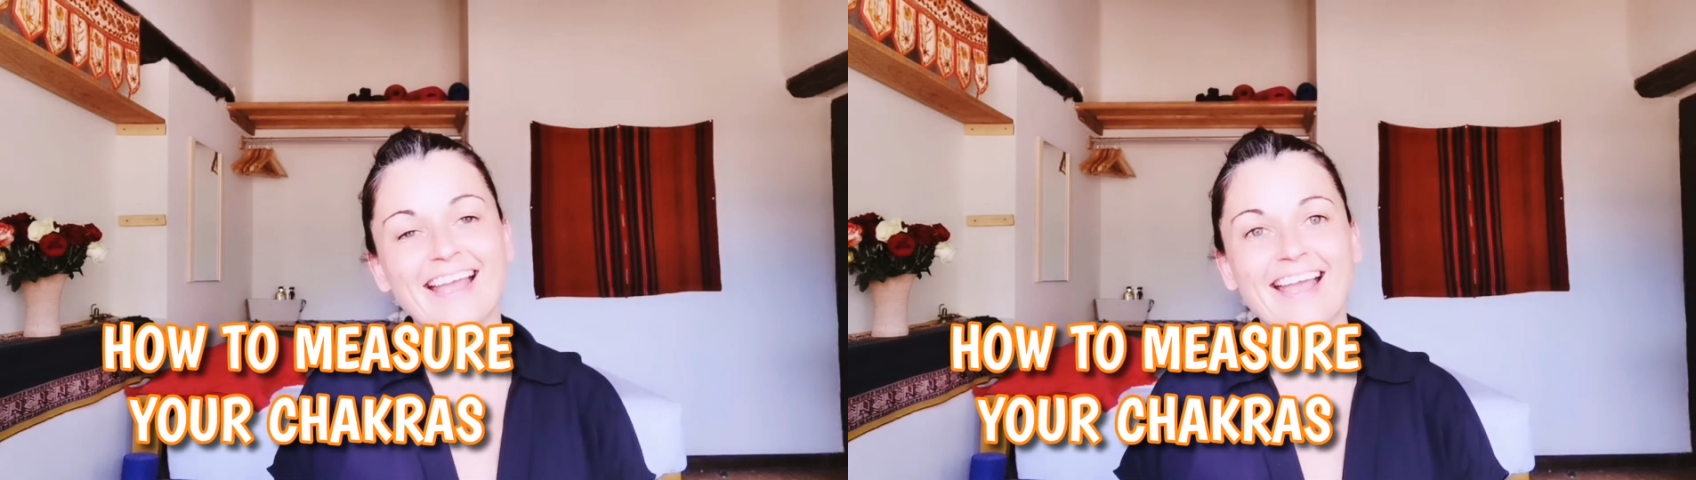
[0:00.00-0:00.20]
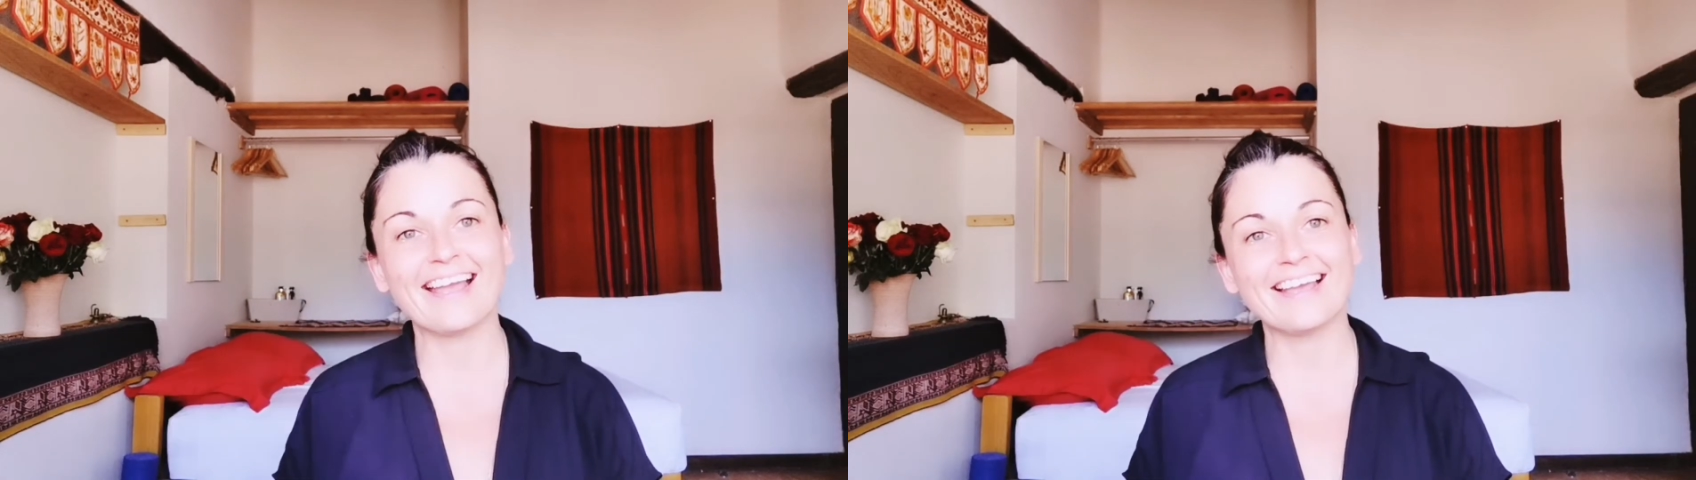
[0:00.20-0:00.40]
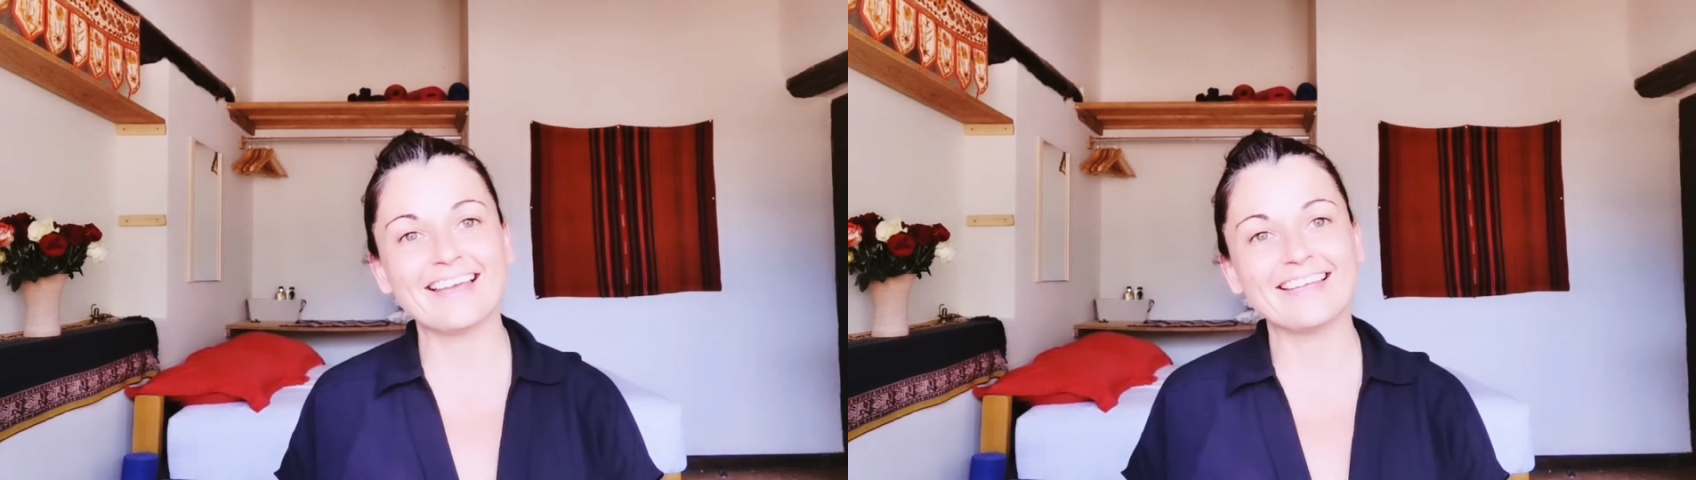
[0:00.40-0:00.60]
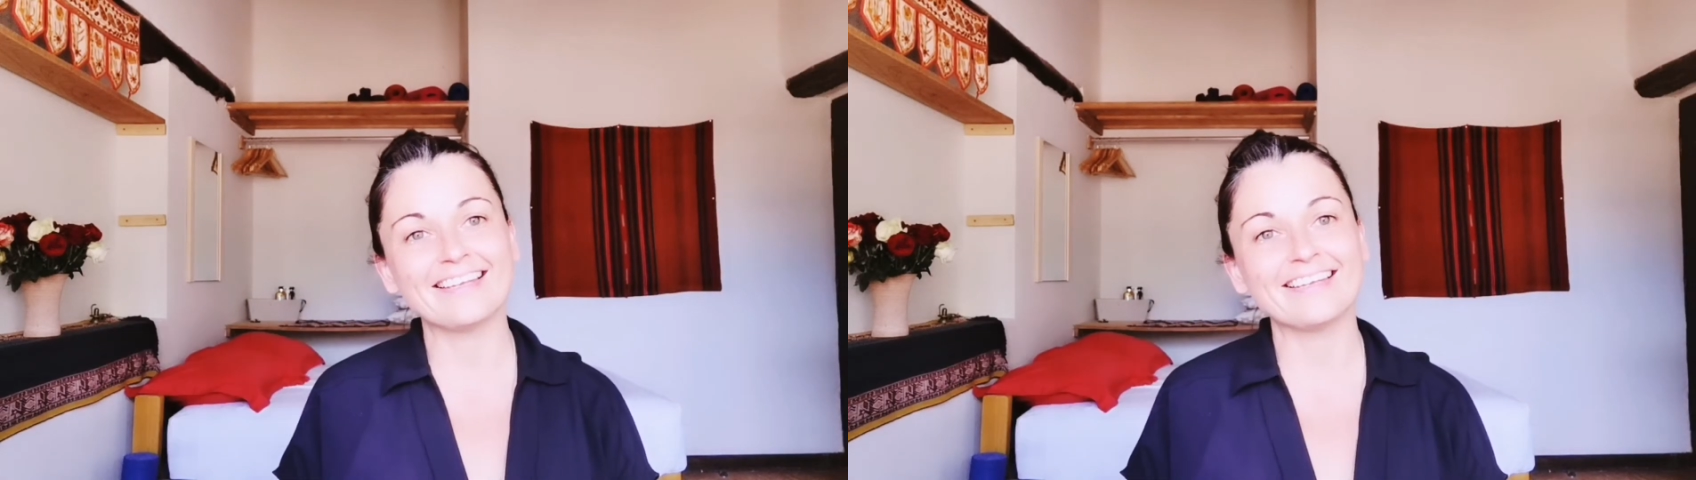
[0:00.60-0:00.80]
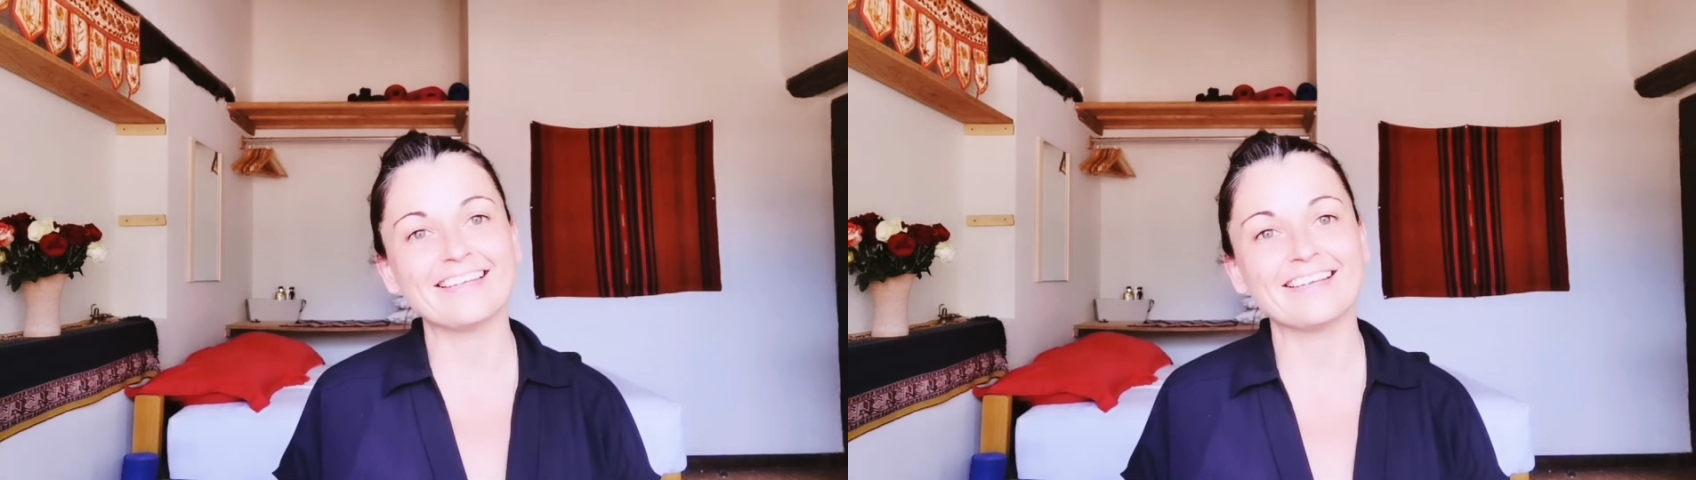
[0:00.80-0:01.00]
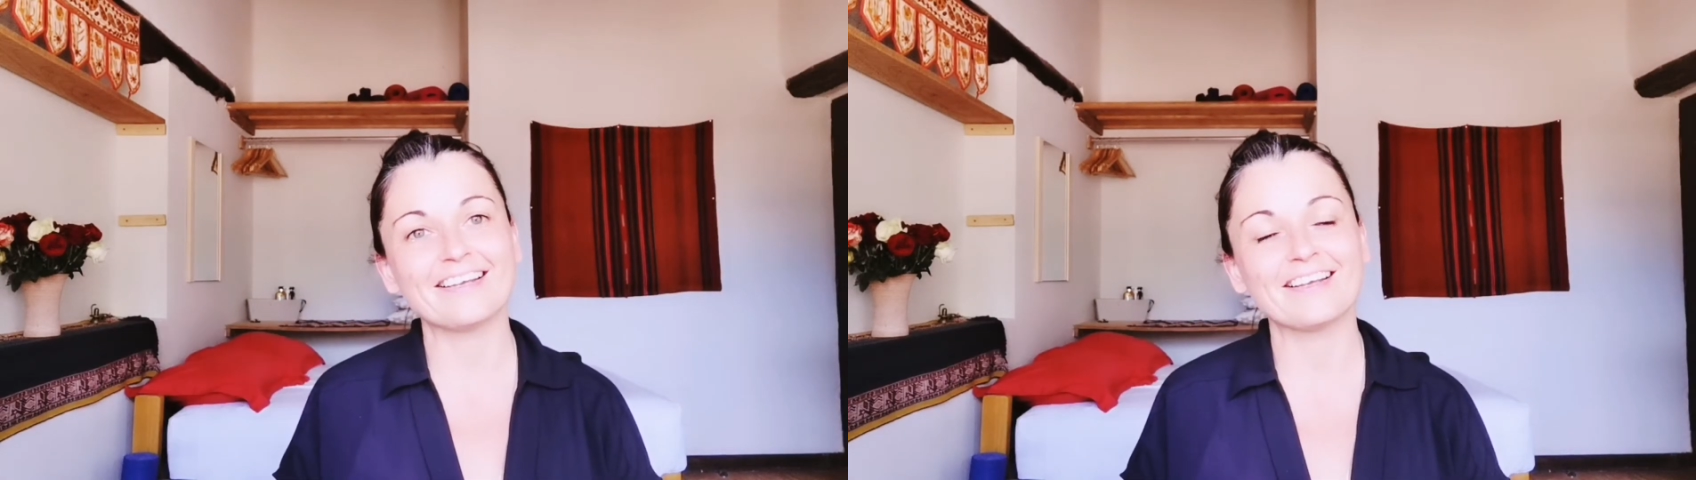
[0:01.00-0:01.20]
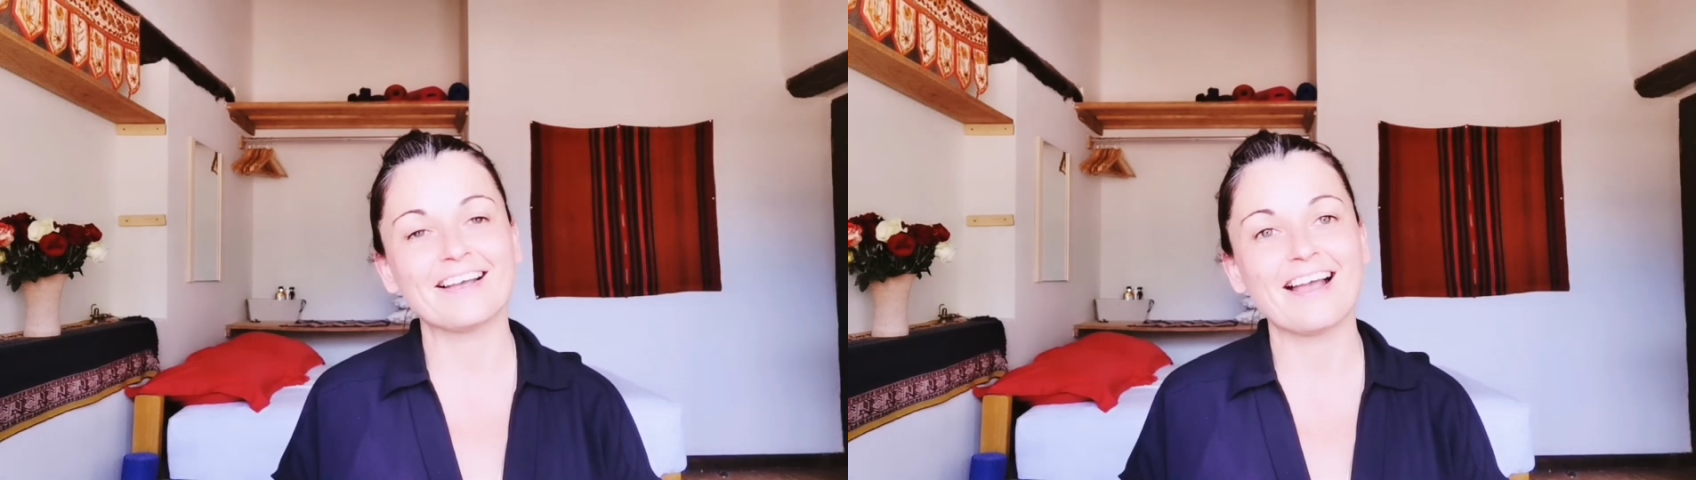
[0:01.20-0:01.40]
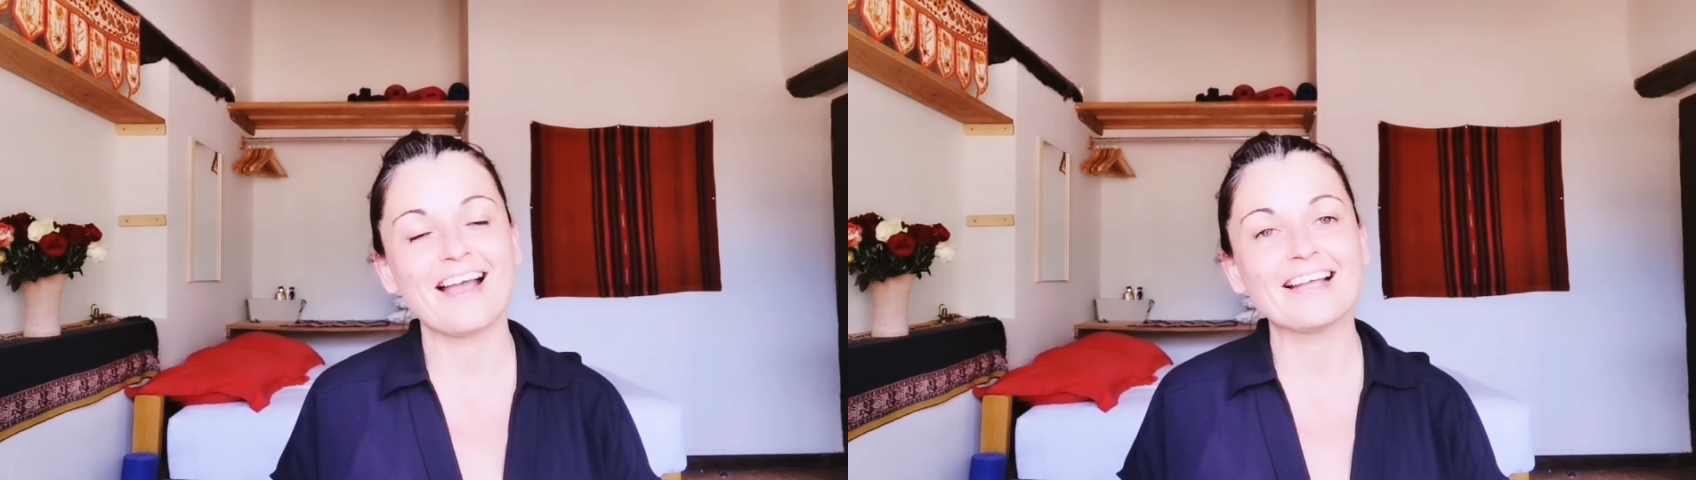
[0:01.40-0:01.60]
And
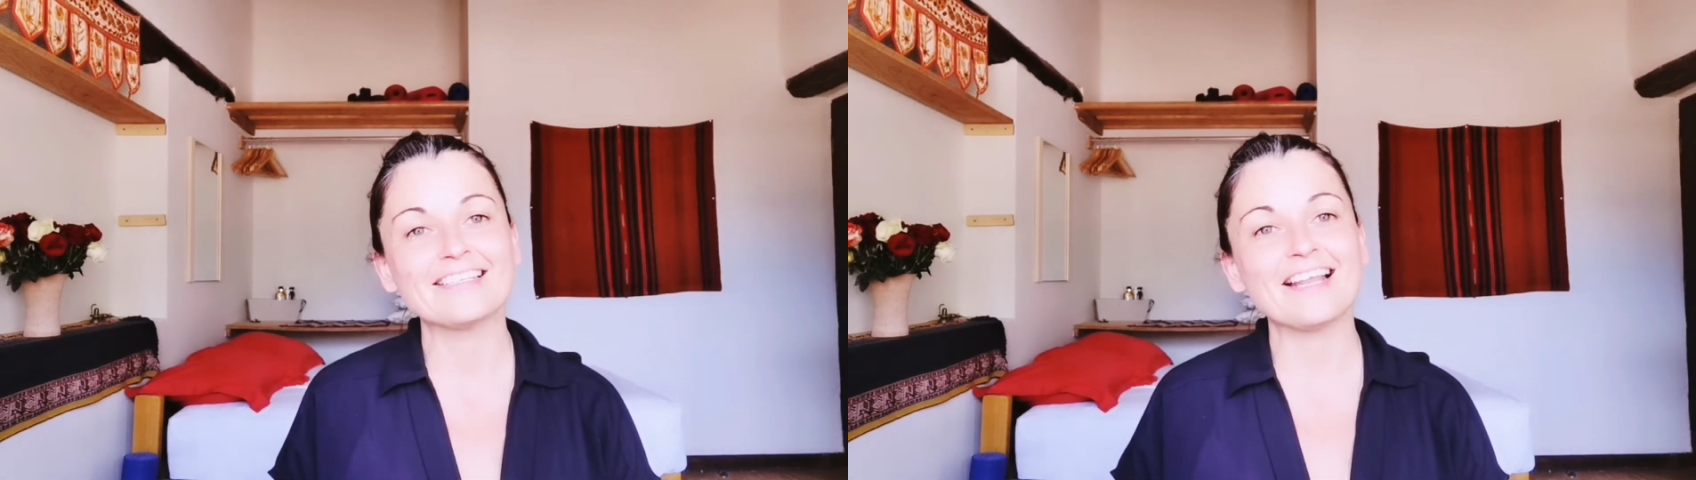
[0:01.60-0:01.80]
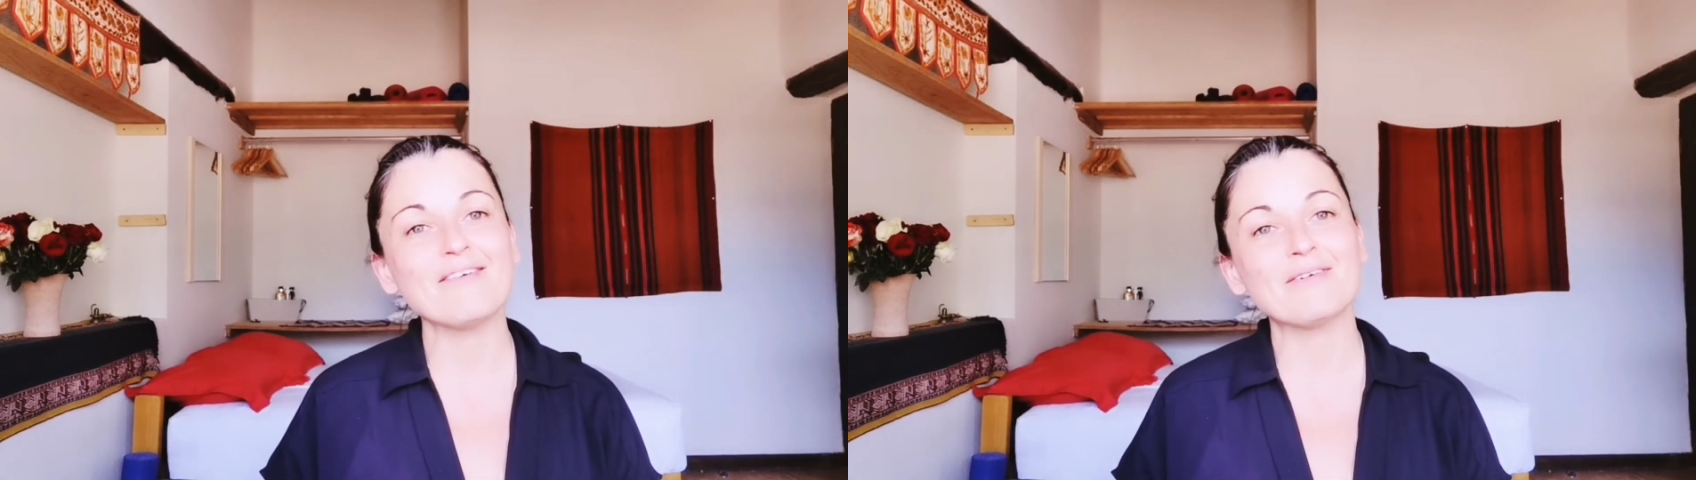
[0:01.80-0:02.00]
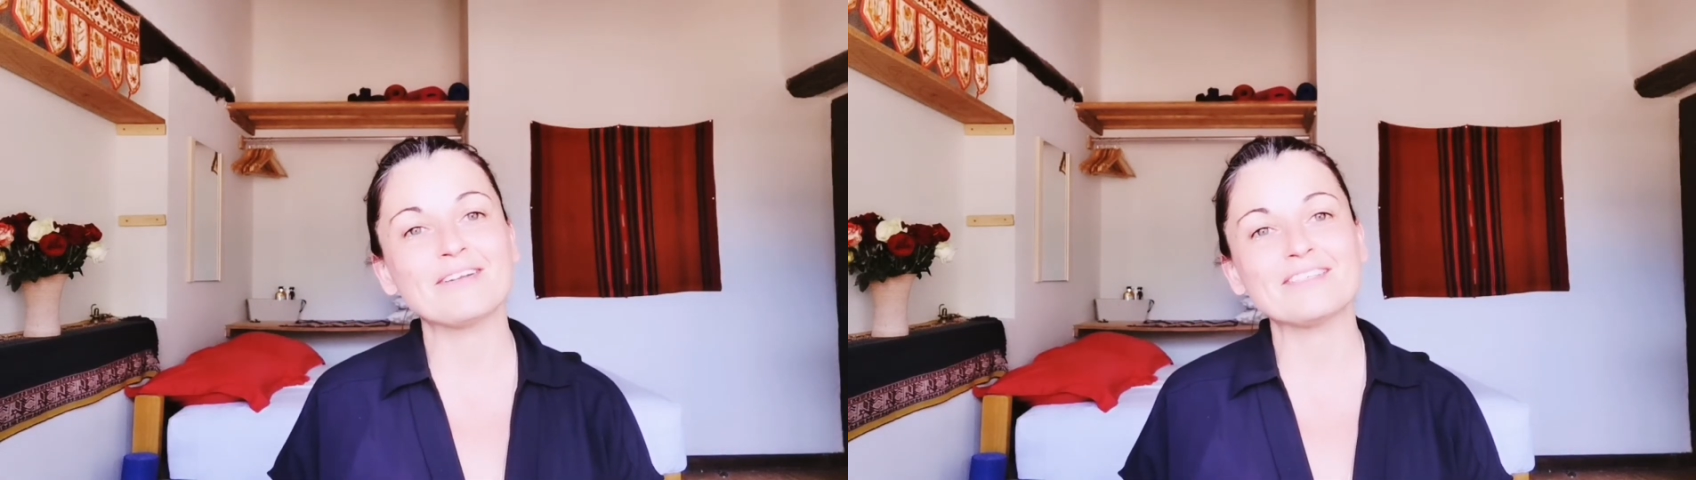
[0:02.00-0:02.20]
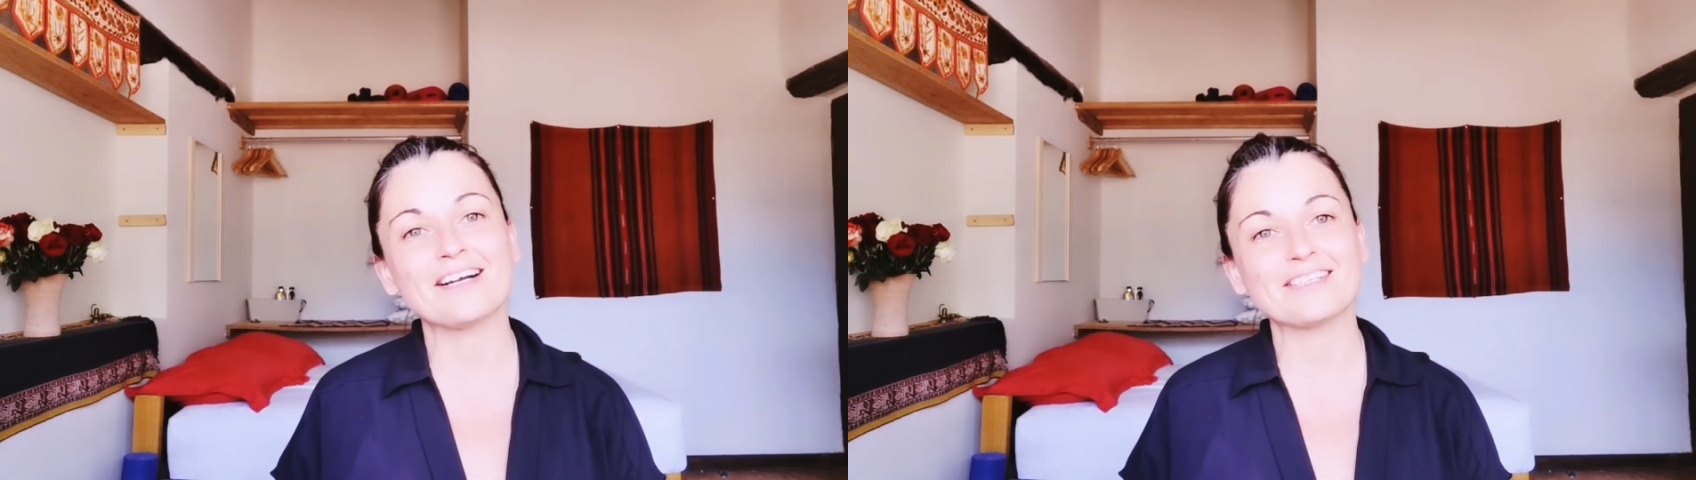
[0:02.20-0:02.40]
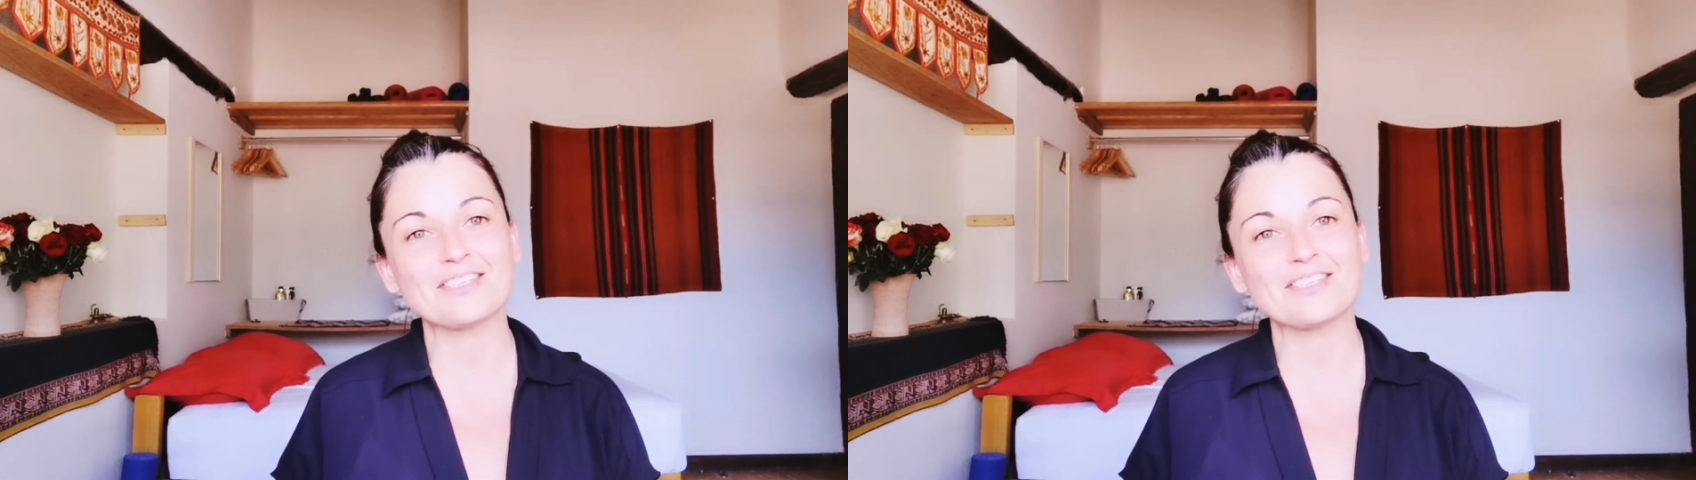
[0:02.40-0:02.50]
today I want to talk